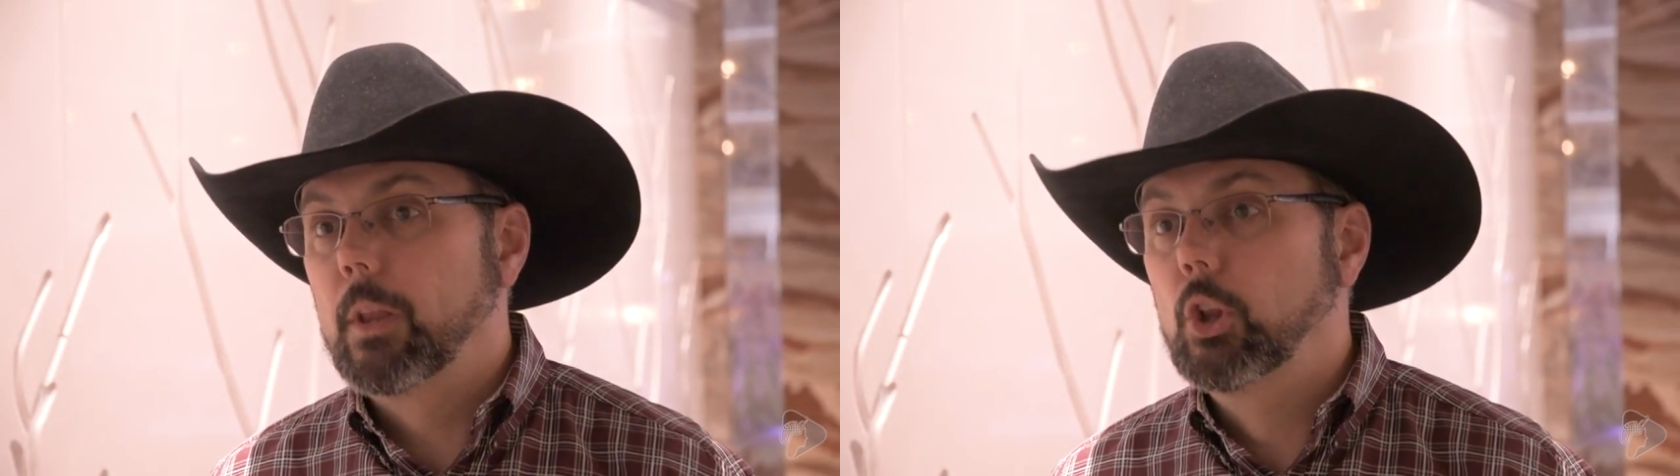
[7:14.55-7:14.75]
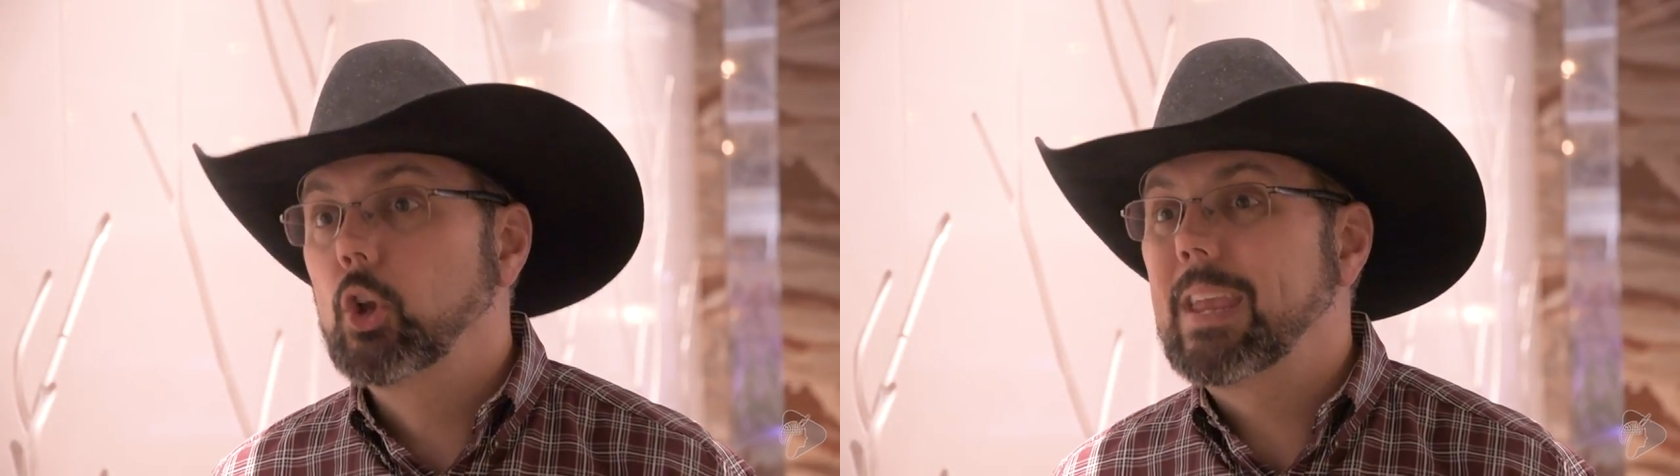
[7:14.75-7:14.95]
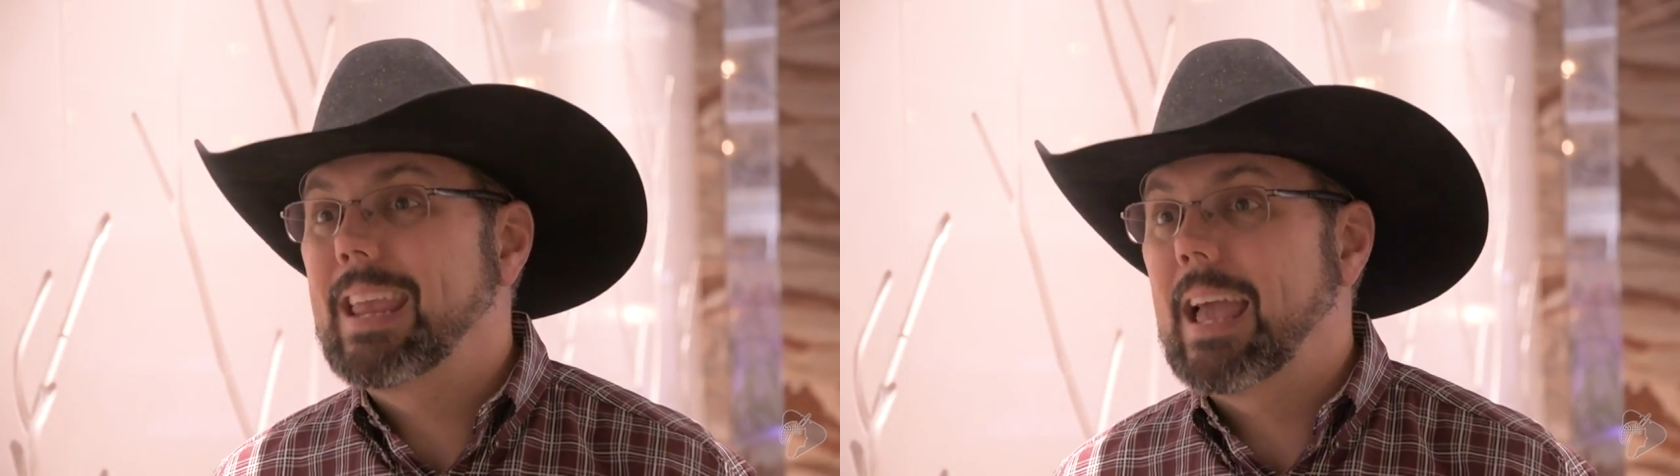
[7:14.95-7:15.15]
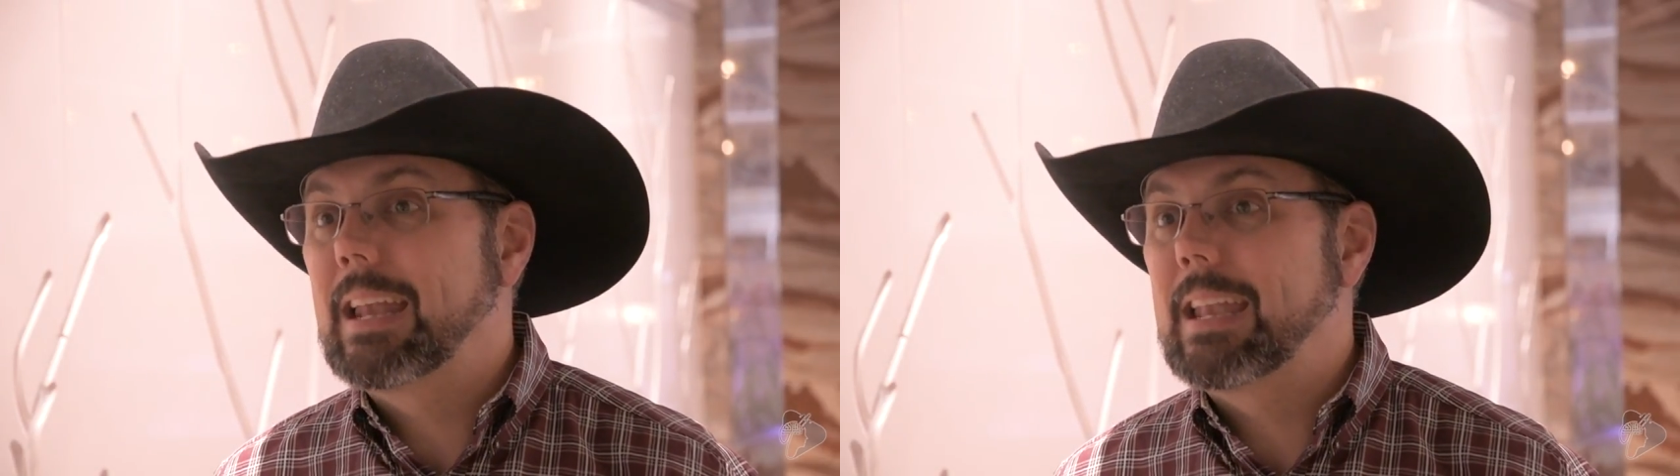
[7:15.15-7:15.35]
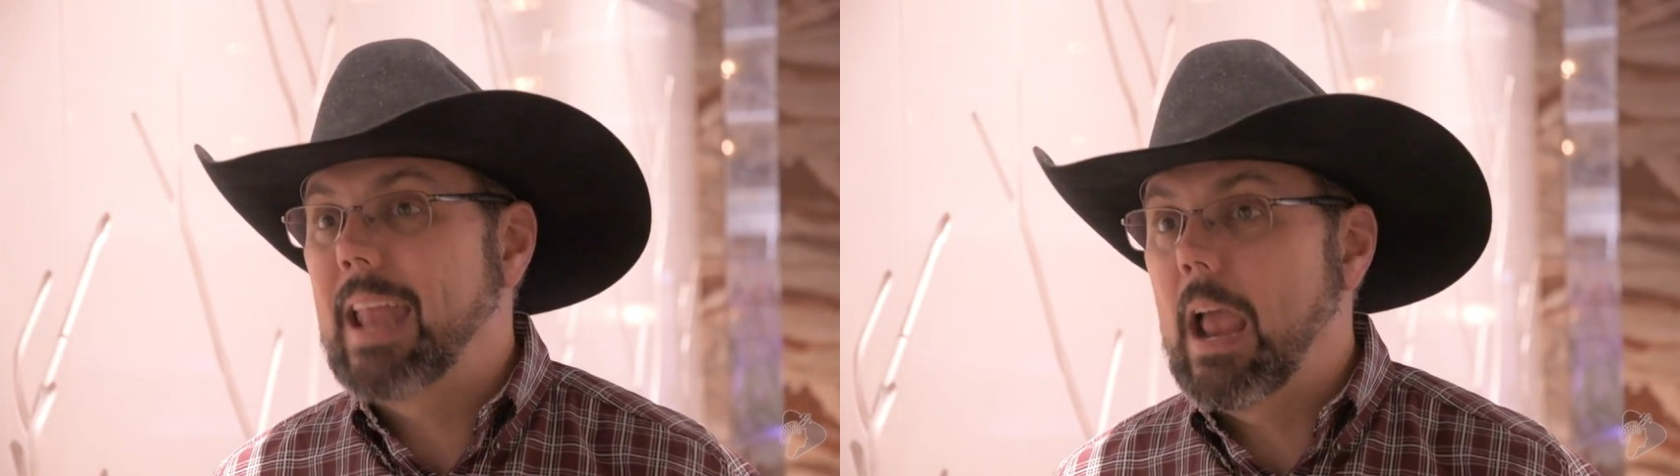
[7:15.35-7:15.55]
looking
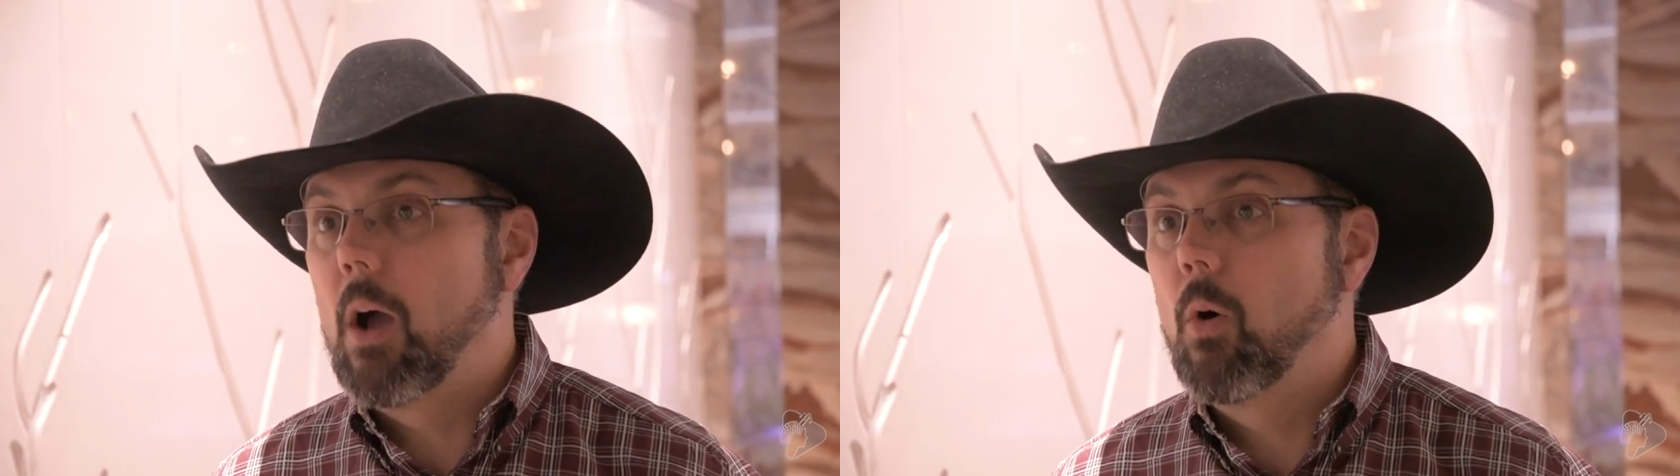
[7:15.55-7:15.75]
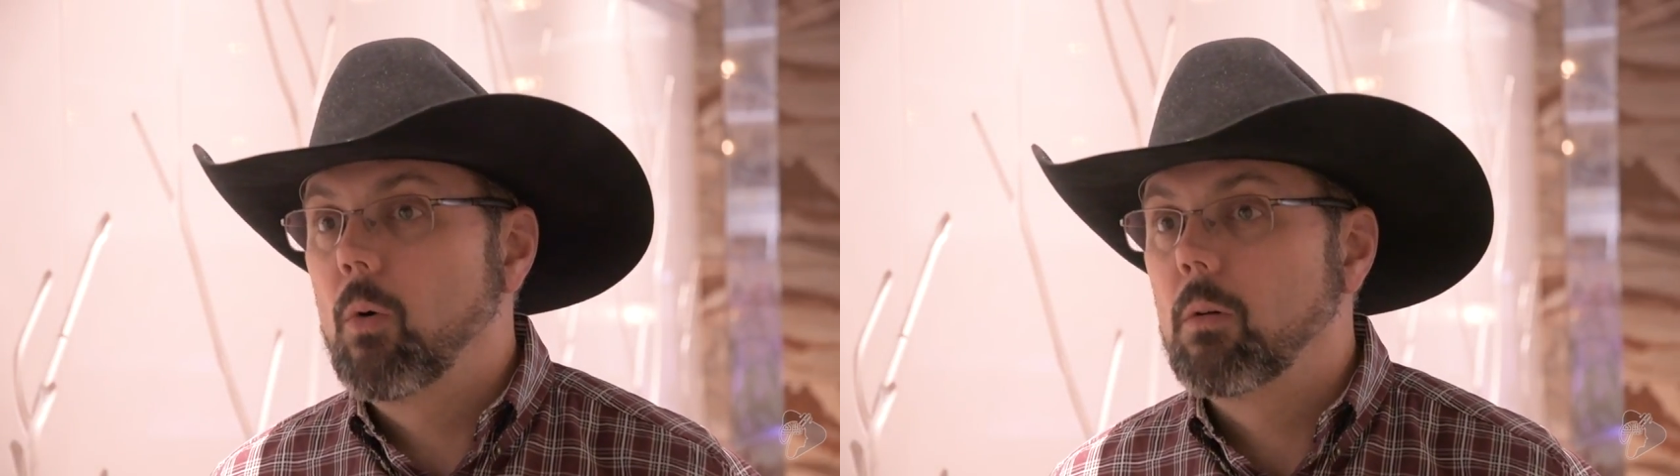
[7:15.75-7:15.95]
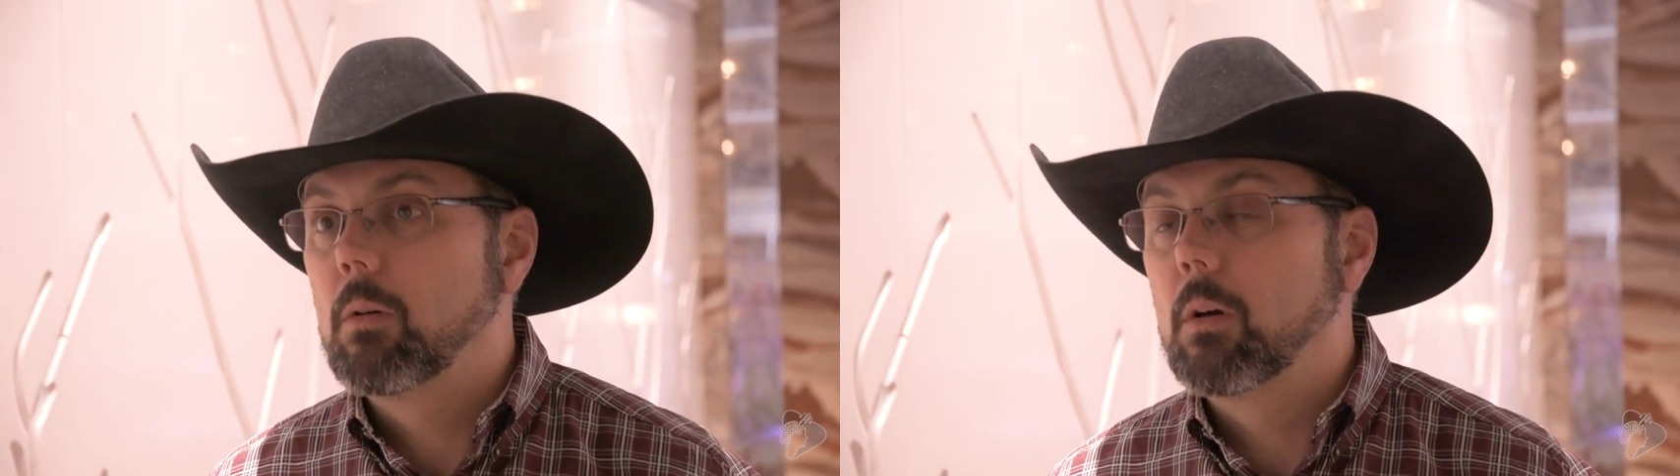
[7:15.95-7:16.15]
at it now